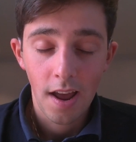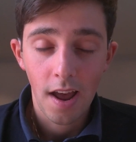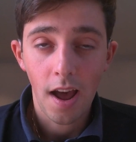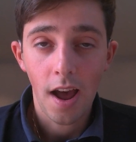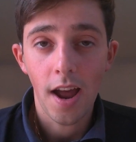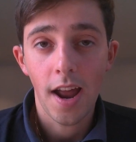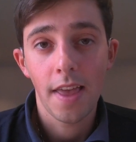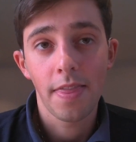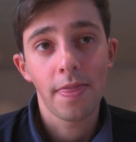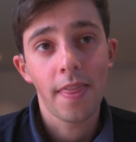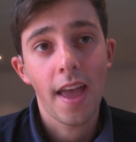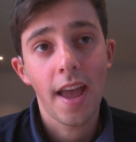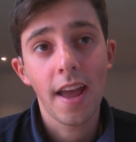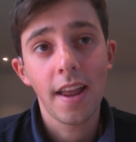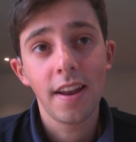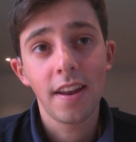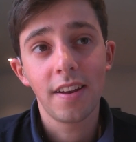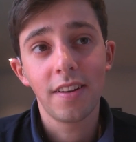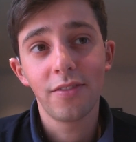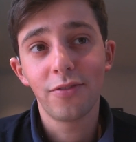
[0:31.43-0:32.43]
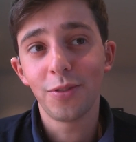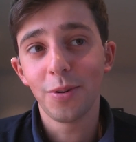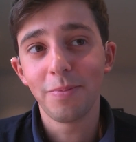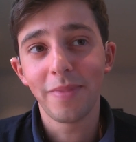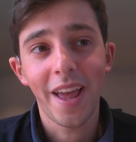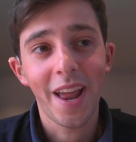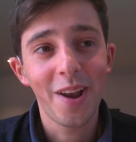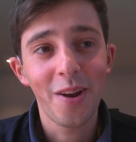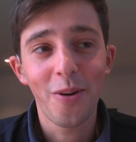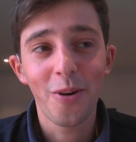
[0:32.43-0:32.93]
And then from
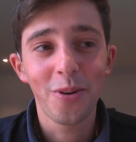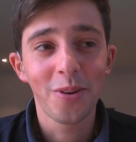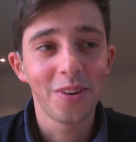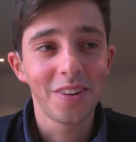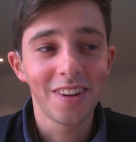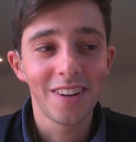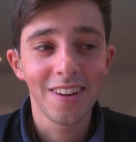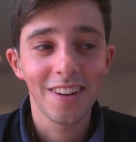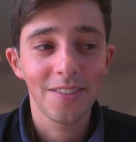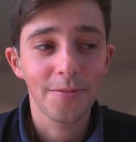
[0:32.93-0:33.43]
then on,